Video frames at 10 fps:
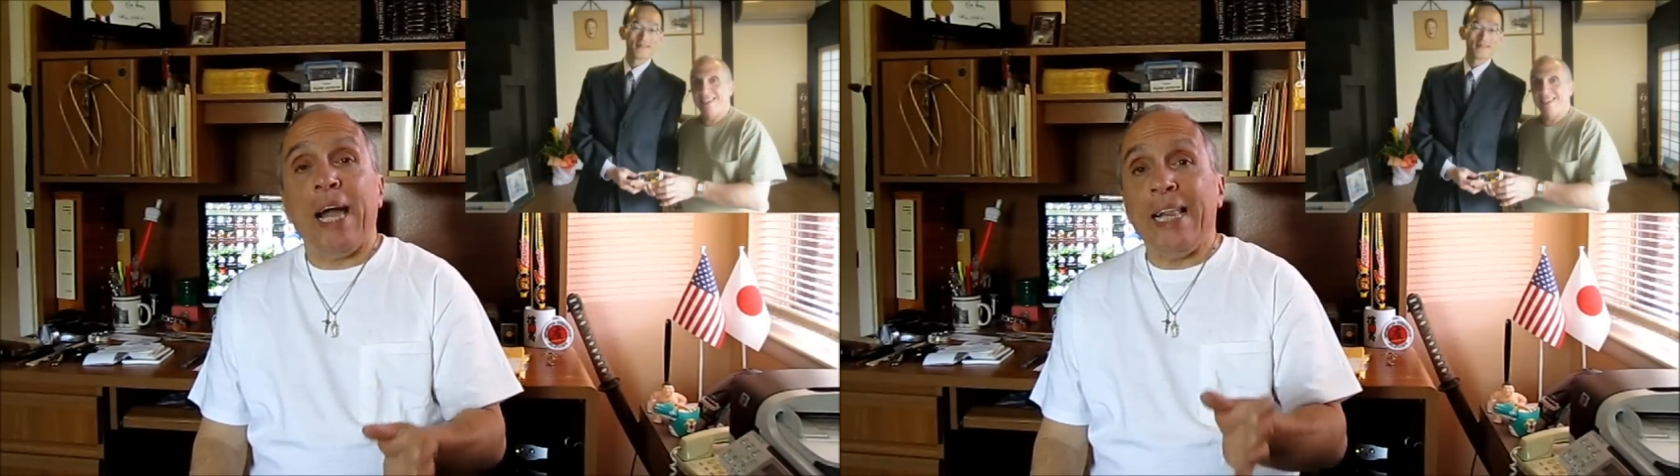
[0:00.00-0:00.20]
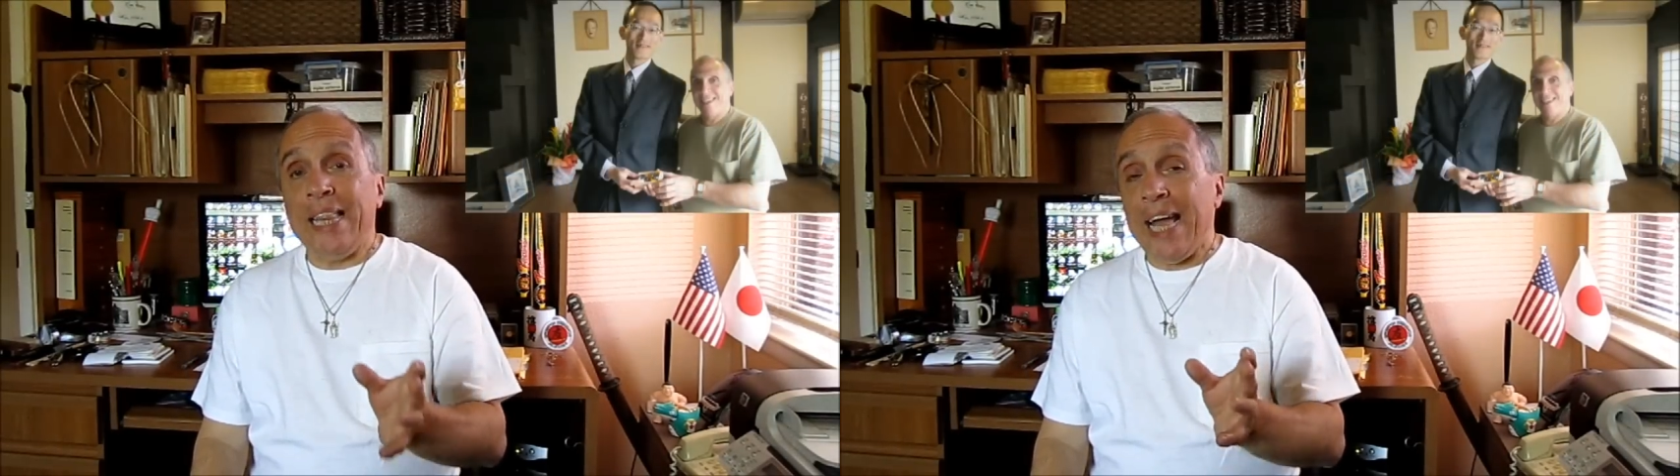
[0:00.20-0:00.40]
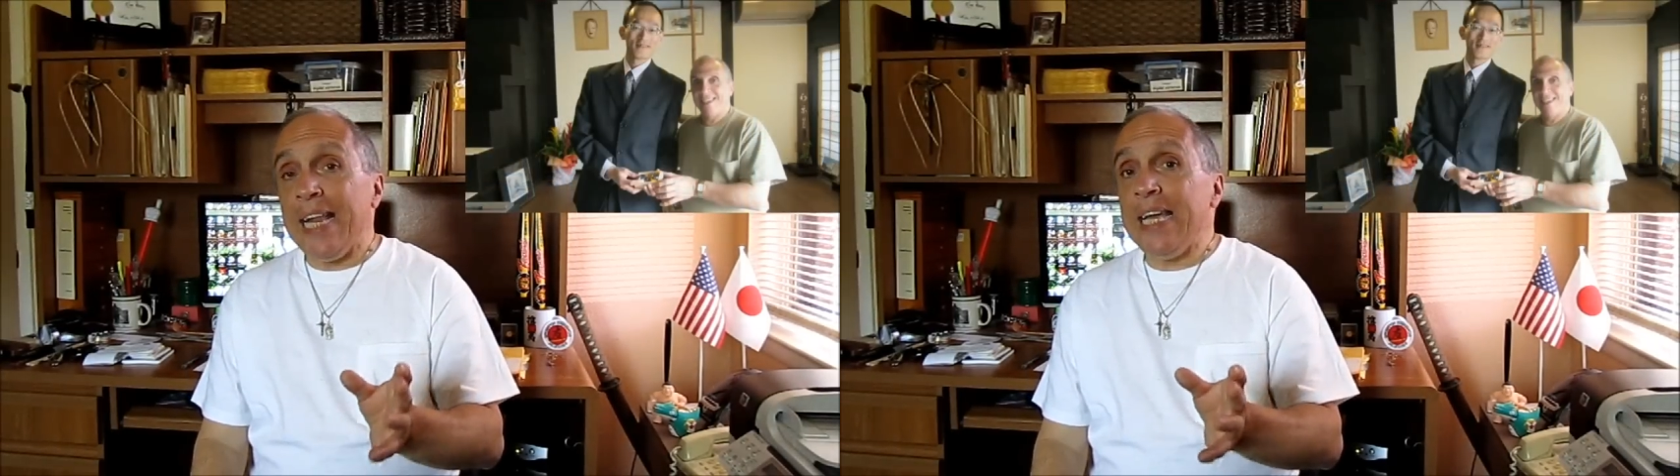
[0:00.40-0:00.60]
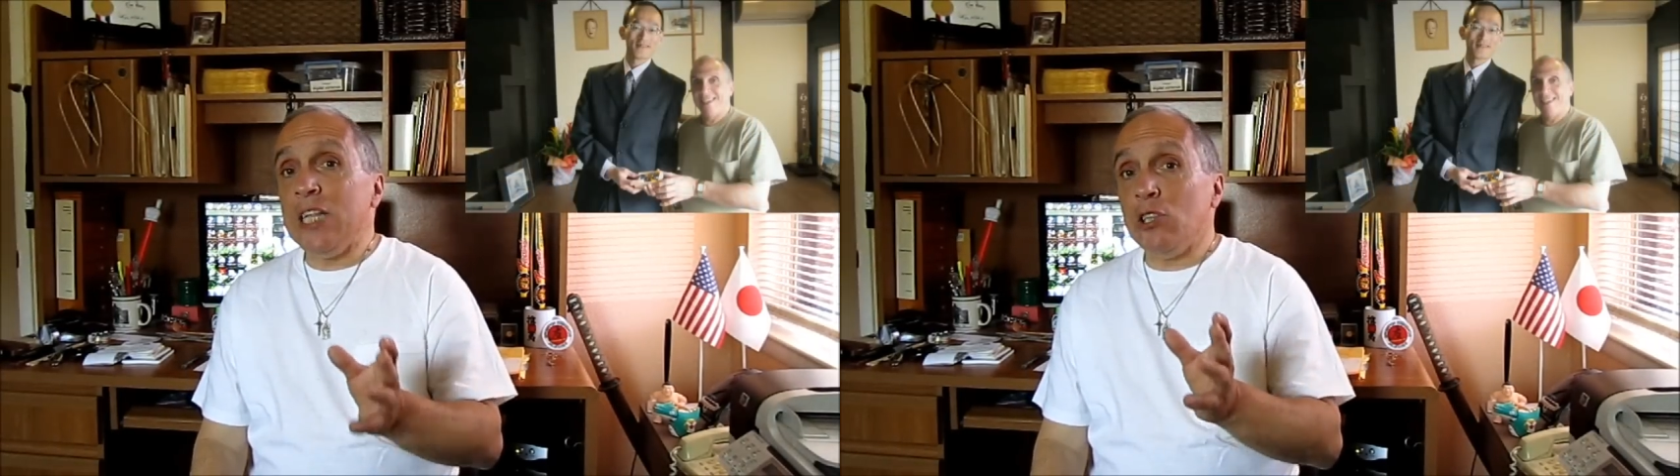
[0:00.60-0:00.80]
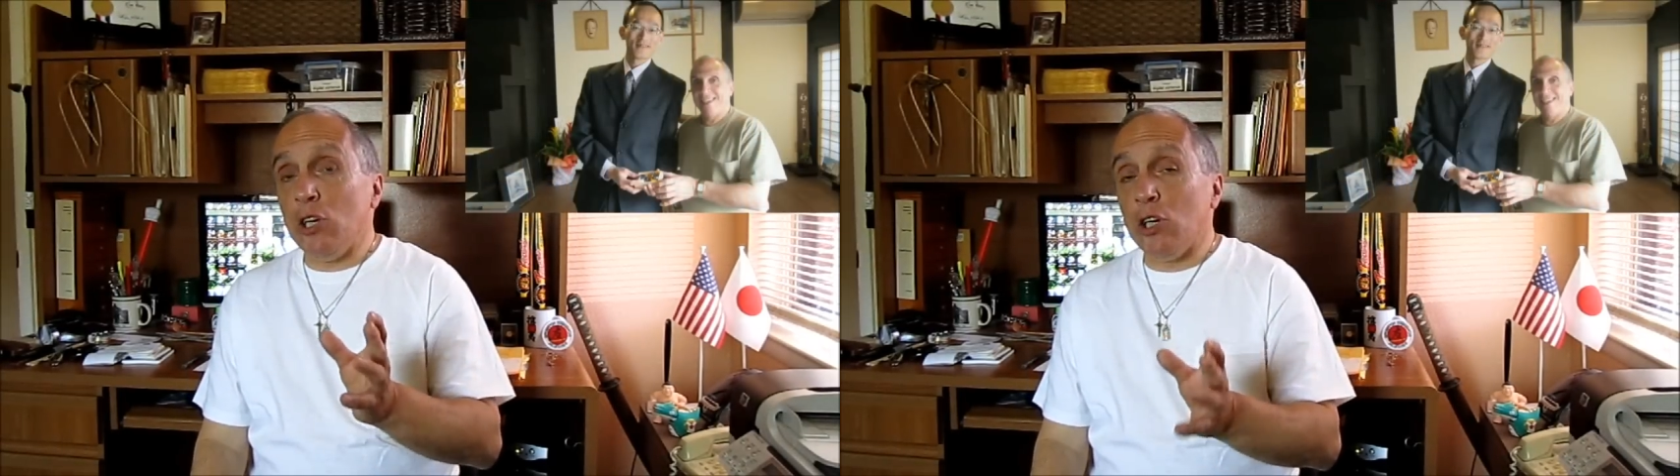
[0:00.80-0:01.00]
and then
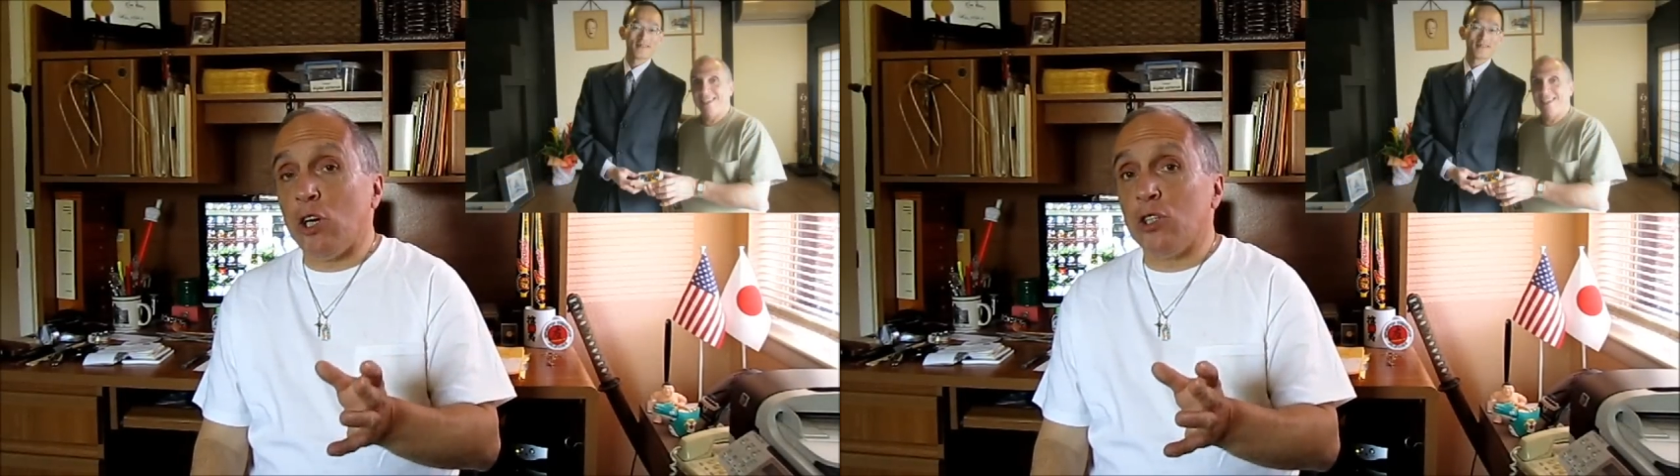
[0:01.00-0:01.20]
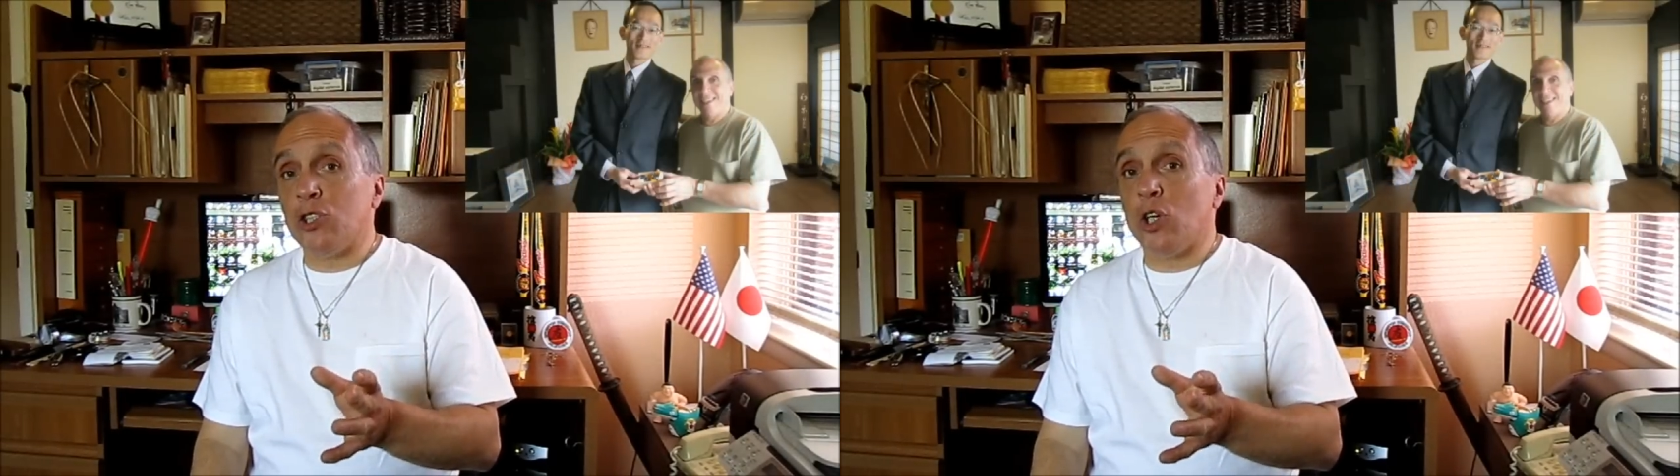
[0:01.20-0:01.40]
he took us